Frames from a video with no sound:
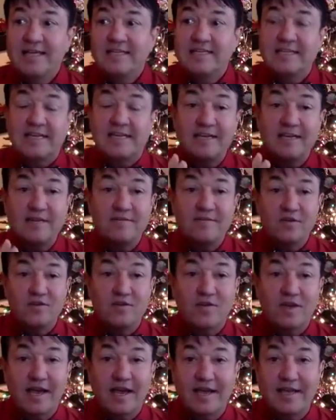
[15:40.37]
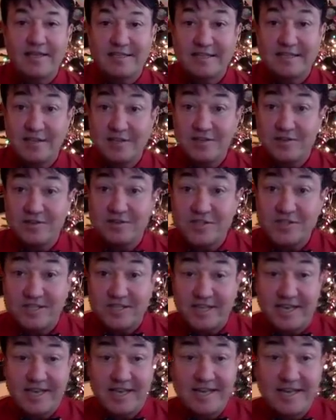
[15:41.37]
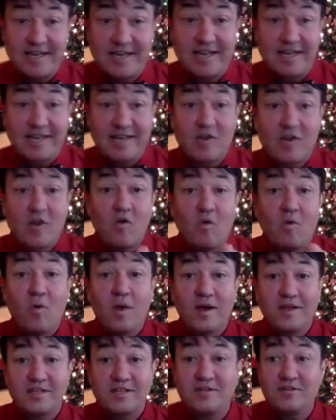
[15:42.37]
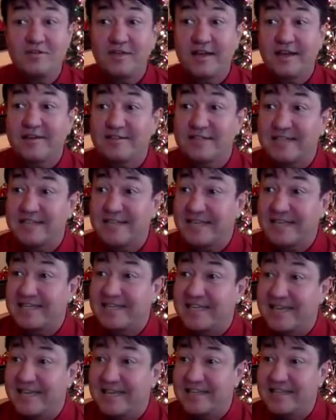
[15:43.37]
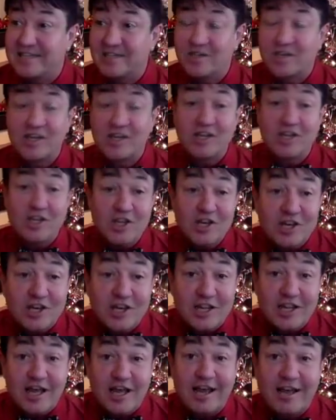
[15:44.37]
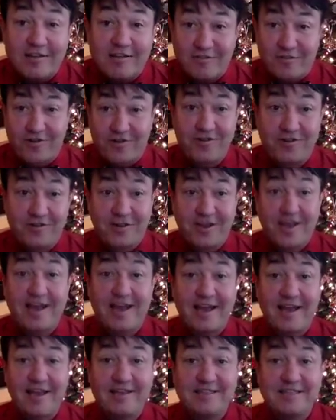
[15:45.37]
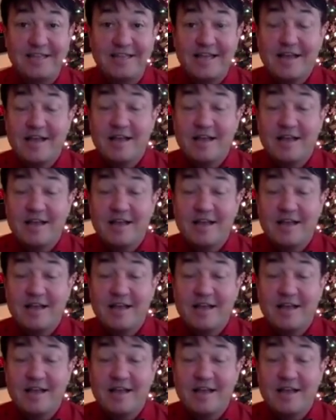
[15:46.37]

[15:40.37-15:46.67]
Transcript: to give you guys an understanding what 2018 is going to look like for you guys